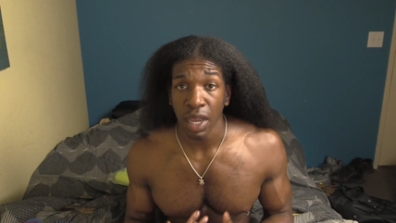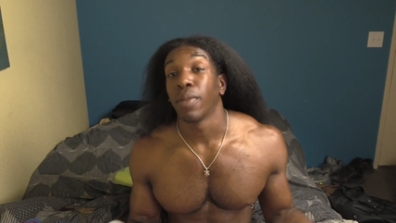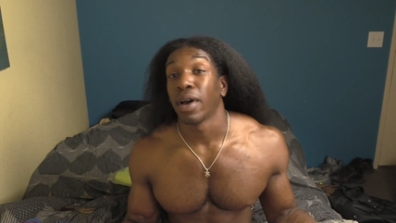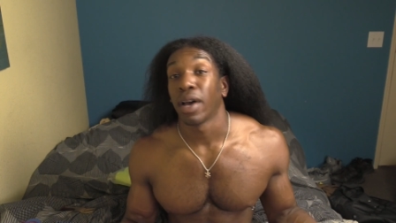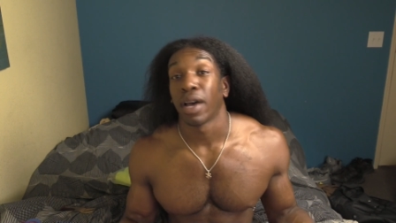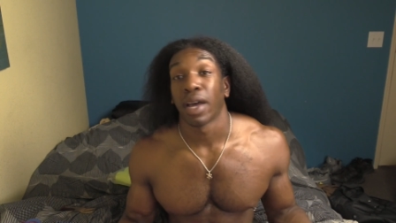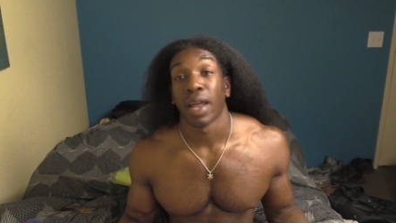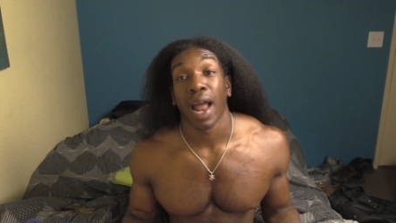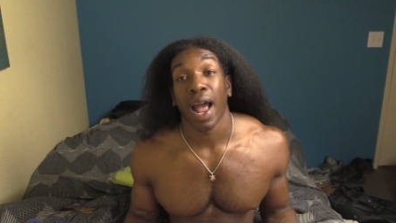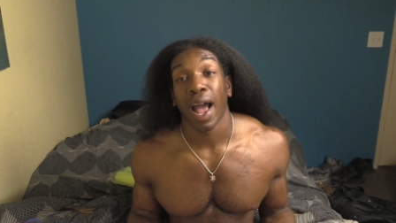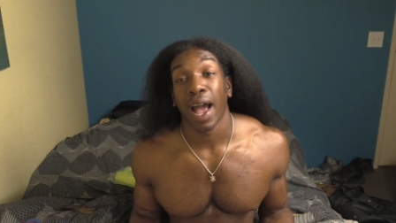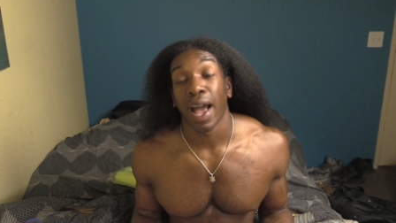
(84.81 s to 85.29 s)

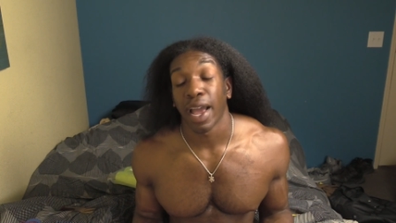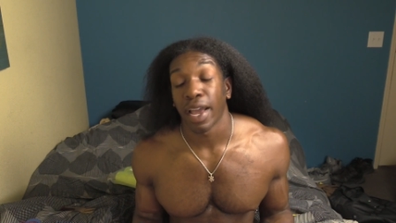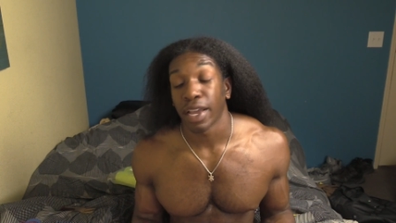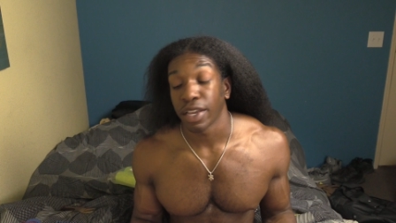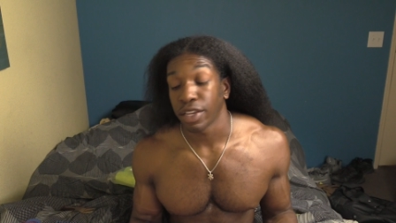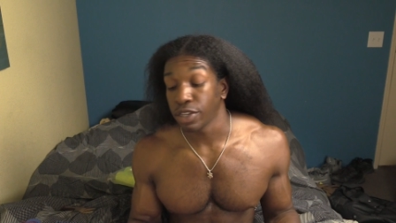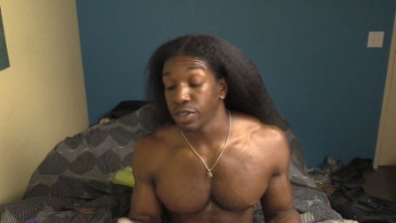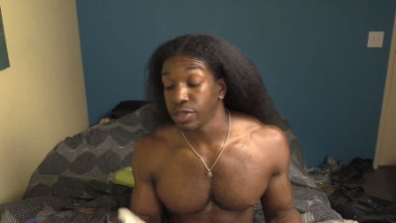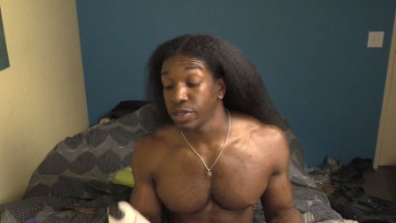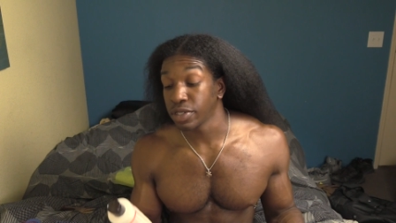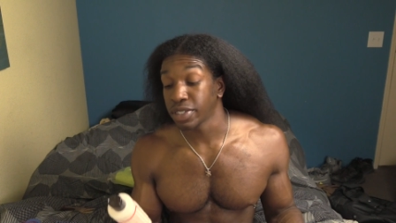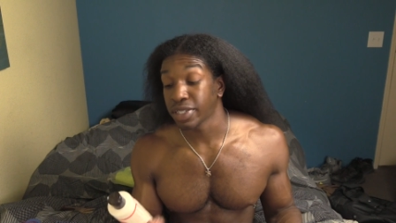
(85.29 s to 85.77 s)
But I
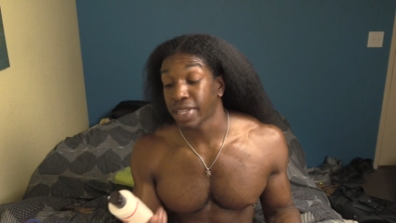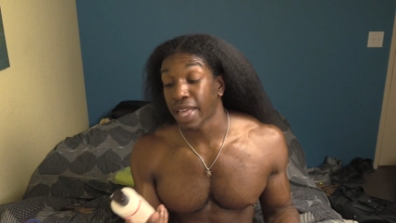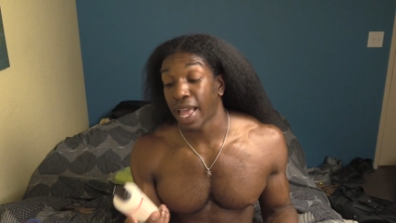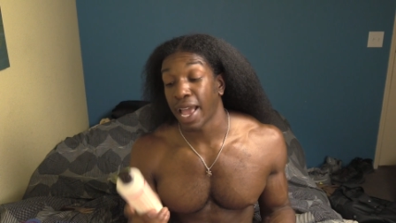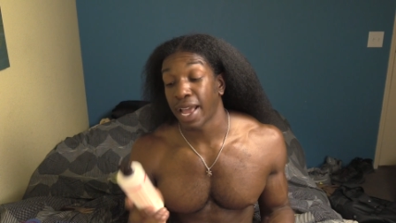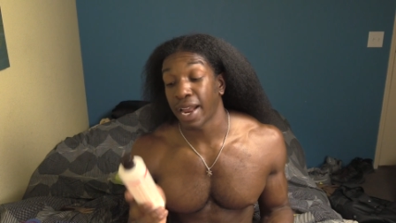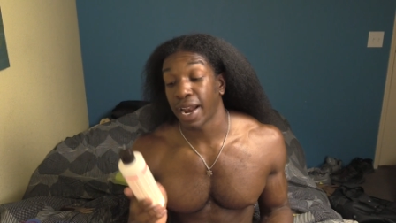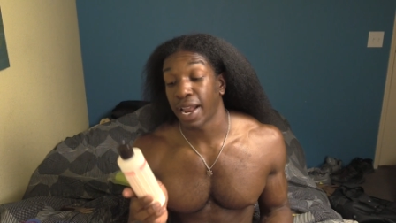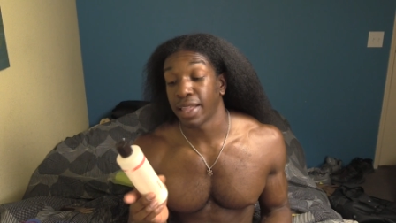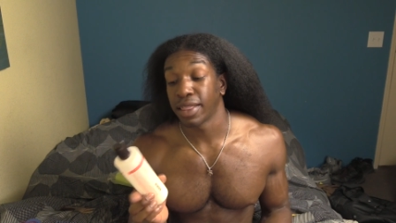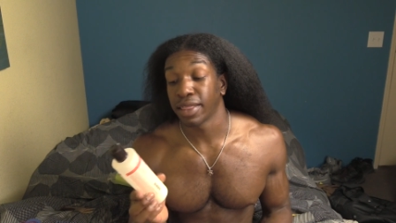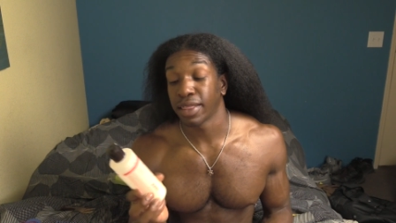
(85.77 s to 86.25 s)
used
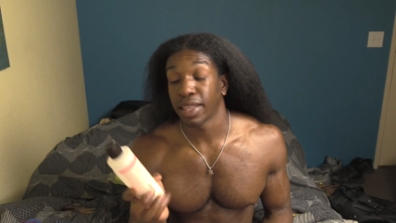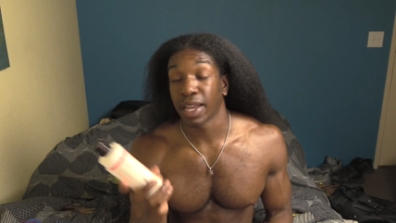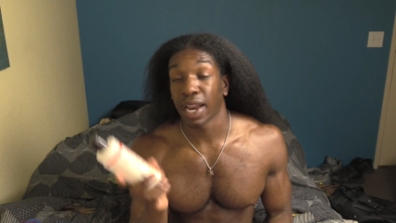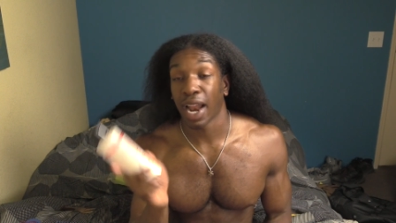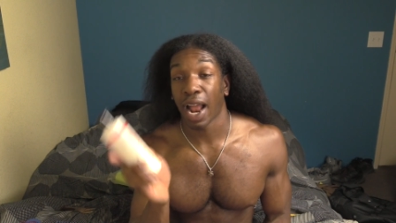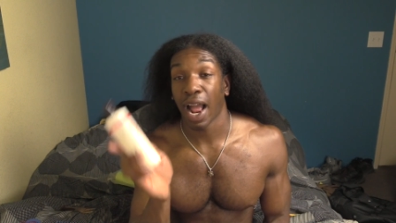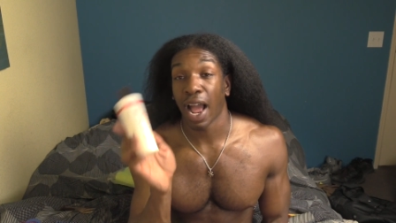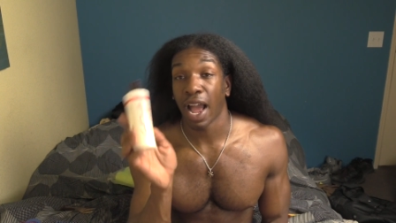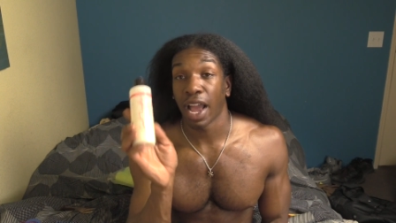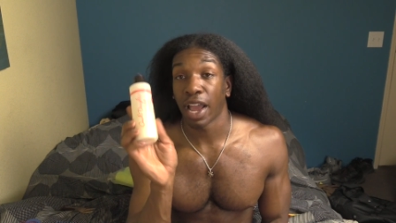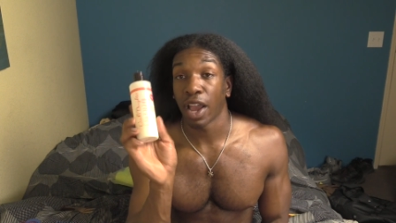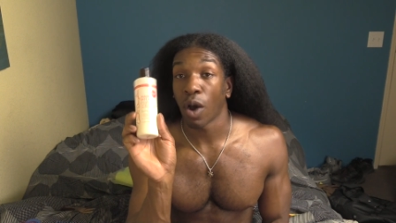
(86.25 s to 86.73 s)
that and then
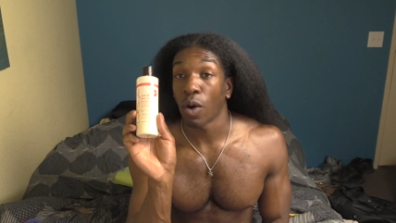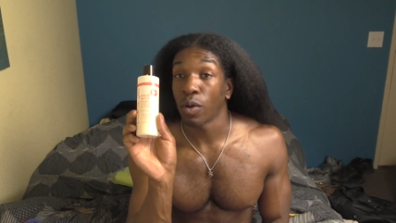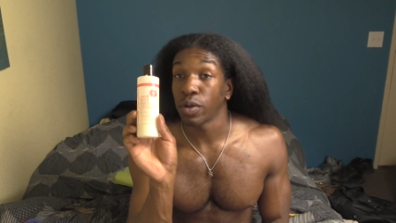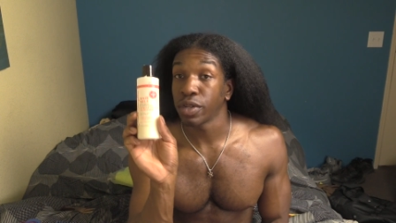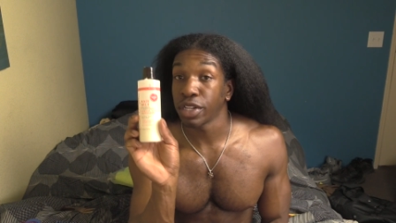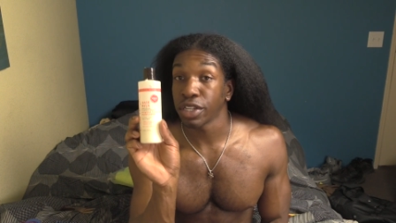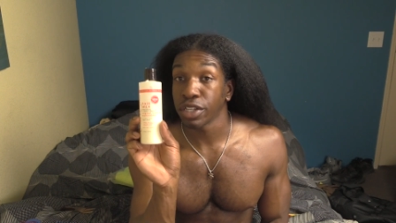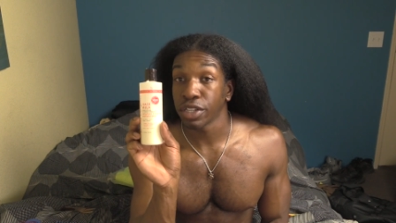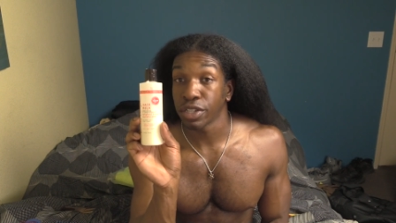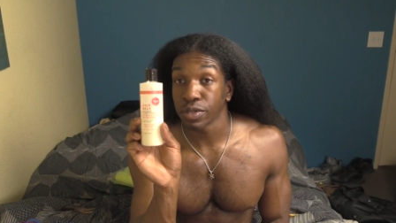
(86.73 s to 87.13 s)
I only